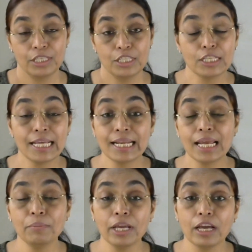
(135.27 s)
So there
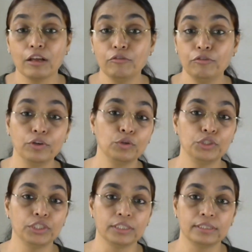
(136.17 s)
can be
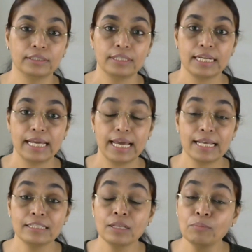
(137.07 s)
confusion
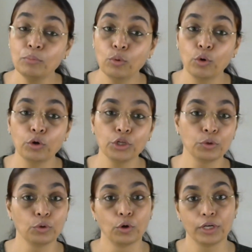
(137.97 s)
as the more
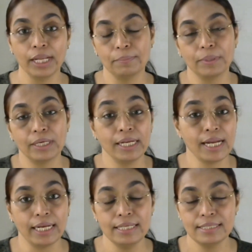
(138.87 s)
you go deeper in
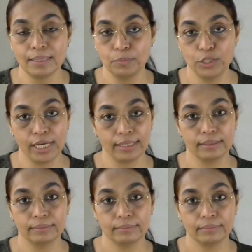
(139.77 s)
any subject.
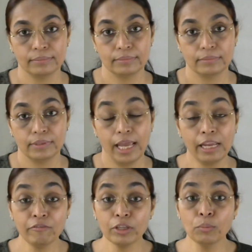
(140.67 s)

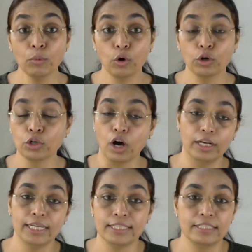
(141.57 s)
And with more
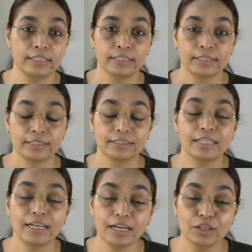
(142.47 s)
knowledge,
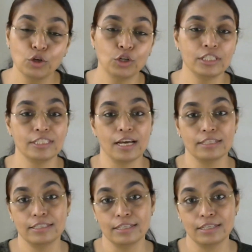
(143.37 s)
there are good
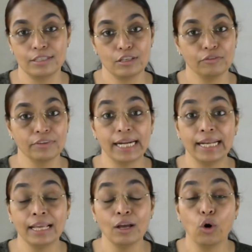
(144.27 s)
chances of
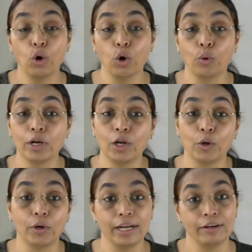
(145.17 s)
getting
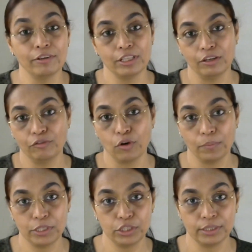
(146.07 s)
overloaded with
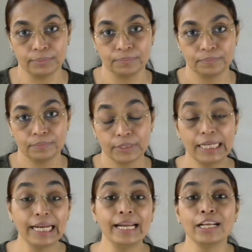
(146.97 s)
information,
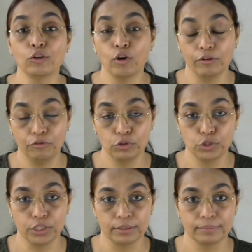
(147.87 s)
leading to
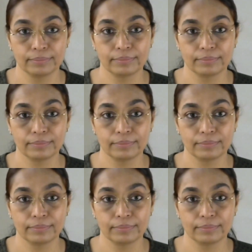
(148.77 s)
confusion.